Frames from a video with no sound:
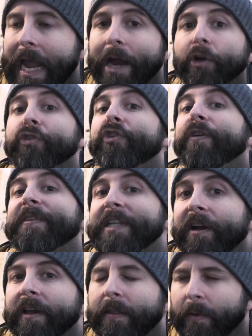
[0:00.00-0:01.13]
air surface
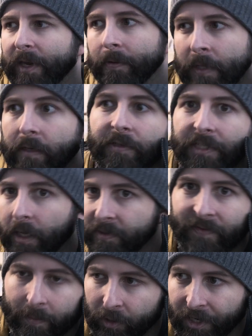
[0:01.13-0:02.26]
area, there we go, which helps
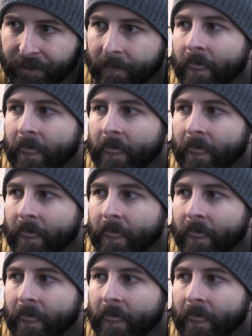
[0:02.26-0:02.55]
evaporation.